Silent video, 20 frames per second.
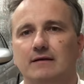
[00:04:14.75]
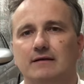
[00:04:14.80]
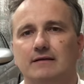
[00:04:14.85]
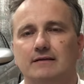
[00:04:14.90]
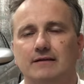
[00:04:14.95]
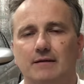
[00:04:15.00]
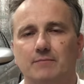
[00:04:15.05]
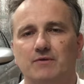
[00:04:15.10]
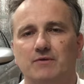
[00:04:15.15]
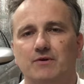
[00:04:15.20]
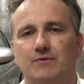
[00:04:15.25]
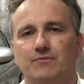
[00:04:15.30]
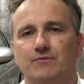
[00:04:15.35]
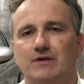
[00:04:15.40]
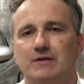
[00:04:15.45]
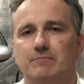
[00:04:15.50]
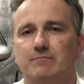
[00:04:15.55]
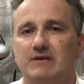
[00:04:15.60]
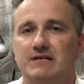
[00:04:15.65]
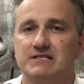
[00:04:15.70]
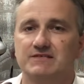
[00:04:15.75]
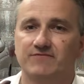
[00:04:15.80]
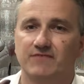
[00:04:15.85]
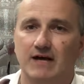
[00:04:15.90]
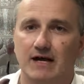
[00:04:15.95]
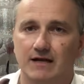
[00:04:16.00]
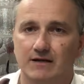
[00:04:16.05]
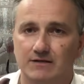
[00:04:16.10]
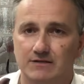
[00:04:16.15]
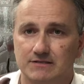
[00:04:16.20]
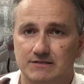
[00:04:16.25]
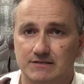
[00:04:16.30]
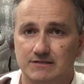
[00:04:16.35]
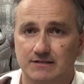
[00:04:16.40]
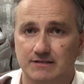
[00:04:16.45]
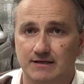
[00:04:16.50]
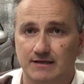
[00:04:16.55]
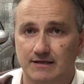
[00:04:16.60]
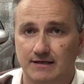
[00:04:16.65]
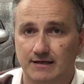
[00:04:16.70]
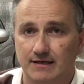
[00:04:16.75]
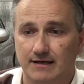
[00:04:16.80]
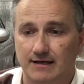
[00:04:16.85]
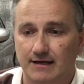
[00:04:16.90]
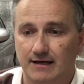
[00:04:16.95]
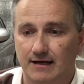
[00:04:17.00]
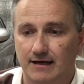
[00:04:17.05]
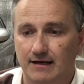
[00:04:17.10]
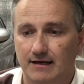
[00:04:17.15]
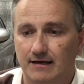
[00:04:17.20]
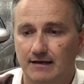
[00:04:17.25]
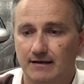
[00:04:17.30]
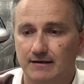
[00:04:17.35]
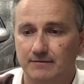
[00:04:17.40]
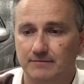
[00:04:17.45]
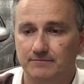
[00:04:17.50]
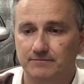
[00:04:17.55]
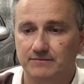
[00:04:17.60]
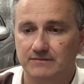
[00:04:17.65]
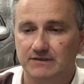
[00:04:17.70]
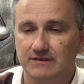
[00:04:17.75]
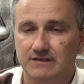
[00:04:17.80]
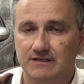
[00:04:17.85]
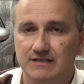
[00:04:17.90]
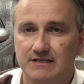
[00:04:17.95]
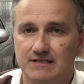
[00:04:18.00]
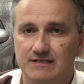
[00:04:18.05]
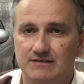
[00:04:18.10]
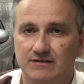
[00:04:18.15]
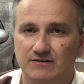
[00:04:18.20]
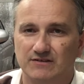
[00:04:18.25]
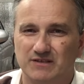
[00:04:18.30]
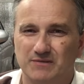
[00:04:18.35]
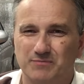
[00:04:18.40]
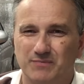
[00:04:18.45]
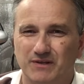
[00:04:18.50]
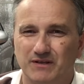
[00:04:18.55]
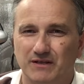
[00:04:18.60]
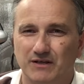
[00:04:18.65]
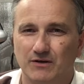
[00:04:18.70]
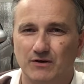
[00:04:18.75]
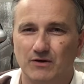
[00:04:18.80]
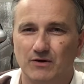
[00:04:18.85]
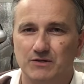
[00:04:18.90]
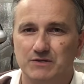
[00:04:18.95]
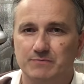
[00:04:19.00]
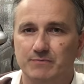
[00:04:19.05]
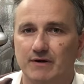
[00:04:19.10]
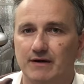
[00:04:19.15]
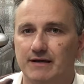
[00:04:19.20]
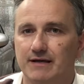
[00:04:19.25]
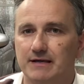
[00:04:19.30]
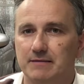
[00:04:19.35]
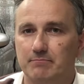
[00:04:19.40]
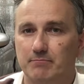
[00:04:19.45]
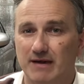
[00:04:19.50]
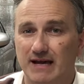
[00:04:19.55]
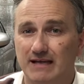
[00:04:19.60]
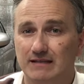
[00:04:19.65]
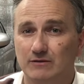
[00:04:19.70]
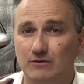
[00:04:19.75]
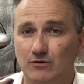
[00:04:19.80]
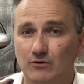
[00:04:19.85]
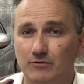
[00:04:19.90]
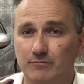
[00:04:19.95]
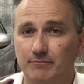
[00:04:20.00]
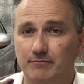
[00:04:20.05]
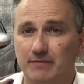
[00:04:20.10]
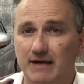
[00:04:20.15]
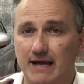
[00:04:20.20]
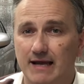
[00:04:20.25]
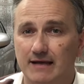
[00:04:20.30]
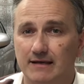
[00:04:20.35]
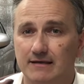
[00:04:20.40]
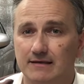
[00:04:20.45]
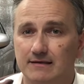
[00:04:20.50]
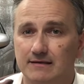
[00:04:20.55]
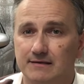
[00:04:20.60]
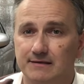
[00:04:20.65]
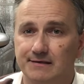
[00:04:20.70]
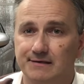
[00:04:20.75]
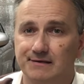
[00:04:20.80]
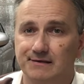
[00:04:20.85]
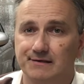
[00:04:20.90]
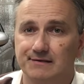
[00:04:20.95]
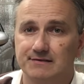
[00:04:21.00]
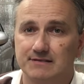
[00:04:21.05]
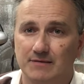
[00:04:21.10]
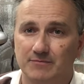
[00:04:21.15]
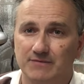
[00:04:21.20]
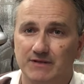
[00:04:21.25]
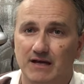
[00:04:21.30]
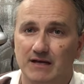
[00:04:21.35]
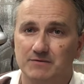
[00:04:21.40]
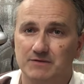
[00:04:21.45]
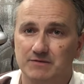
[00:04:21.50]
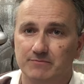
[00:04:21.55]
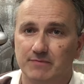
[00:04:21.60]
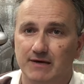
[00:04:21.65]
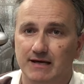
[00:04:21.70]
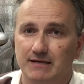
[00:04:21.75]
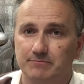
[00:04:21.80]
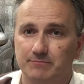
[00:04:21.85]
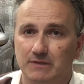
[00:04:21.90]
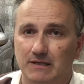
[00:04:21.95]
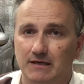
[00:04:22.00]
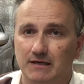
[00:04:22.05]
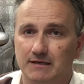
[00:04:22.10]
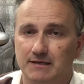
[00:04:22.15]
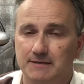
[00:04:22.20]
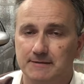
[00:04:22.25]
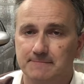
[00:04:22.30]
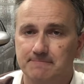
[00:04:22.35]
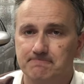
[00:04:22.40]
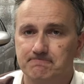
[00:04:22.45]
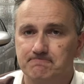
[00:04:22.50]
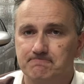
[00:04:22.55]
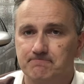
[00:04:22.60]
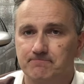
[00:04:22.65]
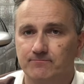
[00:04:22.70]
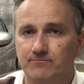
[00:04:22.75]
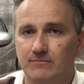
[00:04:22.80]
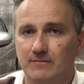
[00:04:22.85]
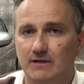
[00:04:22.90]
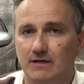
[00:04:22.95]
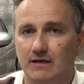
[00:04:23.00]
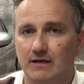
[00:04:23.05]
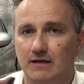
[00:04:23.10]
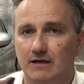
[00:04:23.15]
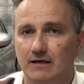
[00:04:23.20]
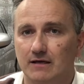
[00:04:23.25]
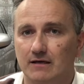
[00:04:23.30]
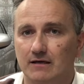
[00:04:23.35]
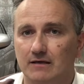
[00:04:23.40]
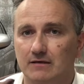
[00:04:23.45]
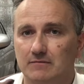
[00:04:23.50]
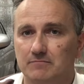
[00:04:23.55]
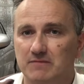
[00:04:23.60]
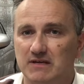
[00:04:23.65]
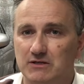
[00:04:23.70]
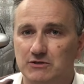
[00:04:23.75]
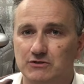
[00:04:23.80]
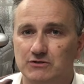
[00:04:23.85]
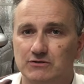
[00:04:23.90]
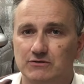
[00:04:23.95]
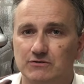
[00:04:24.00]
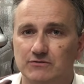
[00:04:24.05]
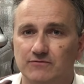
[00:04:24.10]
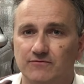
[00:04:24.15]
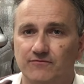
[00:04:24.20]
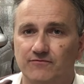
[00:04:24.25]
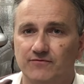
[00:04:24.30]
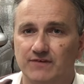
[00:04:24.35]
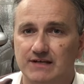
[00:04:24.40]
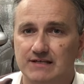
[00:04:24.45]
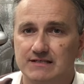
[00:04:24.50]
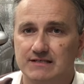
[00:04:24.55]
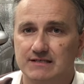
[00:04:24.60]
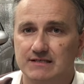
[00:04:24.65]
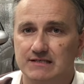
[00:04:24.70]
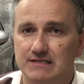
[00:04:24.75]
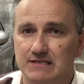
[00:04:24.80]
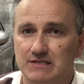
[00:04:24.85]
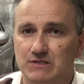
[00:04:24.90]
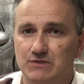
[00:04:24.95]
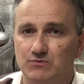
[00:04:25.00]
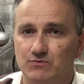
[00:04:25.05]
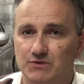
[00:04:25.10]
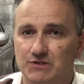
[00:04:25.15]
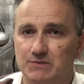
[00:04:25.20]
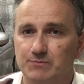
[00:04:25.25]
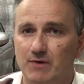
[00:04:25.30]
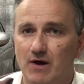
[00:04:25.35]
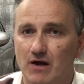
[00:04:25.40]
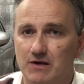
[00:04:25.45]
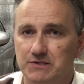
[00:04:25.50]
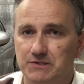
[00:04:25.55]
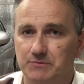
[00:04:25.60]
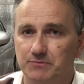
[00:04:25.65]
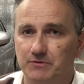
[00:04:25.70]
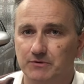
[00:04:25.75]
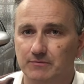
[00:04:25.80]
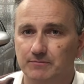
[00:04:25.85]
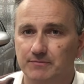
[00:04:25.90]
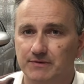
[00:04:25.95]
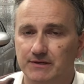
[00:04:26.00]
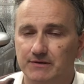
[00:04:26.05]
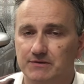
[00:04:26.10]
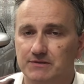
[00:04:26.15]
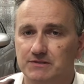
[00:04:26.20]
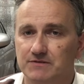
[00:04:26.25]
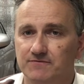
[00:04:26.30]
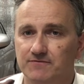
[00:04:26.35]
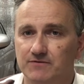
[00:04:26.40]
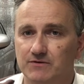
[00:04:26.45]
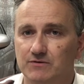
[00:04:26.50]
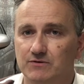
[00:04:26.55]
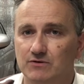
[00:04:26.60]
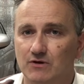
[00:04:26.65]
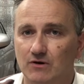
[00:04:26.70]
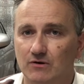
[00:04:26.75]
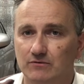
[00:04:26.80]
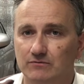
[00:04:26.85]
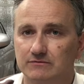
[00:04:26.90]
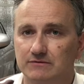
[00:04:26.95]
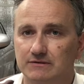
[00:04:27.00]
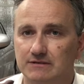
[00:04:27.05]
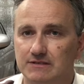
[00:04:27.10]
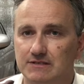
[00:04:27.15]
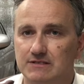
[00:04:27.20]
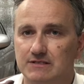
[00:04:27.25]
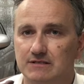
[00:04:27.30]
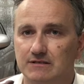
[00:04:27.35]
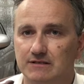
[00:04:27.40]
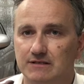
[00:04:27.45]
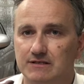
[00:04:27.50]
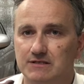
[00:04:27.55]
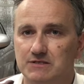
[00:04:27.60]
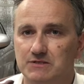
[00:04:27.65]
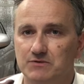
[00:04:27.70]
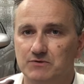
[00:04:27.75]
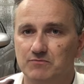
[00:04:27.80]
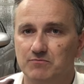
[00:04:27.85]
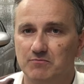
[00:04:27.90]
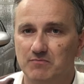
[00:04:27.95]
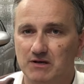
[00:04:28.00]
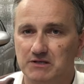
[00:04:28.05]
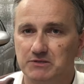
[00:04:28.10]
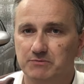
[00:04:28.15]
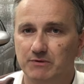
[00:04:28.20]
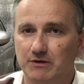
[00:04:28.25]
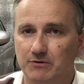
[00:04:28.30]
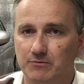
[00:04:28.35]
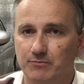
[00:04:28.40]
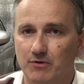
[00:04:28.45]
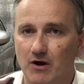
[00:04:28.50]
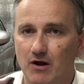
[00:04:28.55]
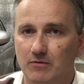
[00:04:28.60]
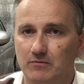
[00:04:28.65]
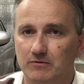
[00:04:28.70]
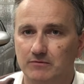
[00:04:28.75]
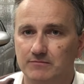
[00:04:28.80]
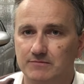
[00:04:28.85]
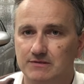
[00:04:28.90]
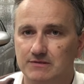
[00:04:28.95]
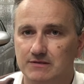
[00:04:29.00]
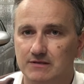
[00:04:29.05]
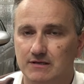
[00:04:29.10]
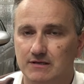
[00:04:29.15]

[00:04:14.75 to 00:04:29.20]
Number 3, misfires. These are typically caused by a bad coil pack, sometimes a bad plug. Make sure you fix this as soon as possible, because if you don't, this leads to much bigger problems,